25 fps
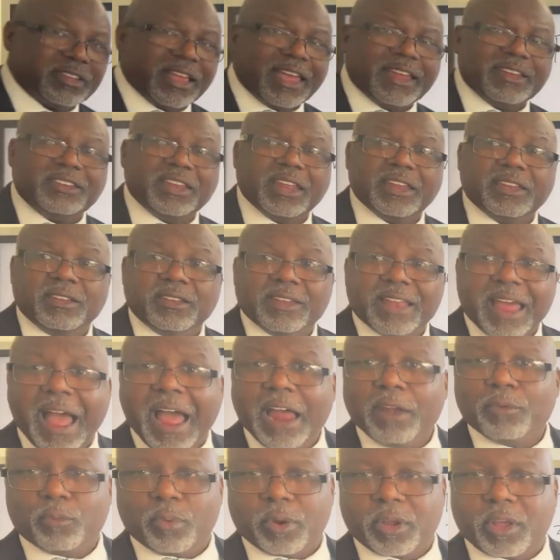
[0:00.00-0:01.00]
that did
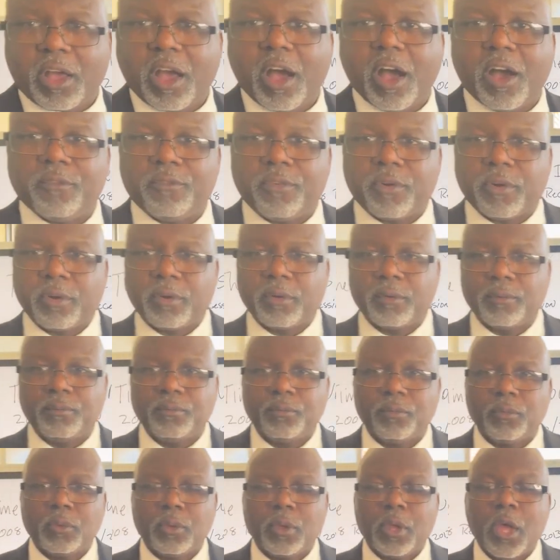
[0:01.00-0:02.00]
not recover
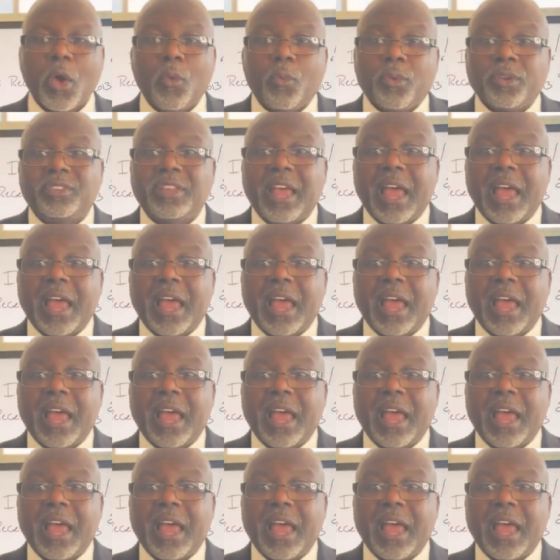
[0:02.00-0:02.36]
was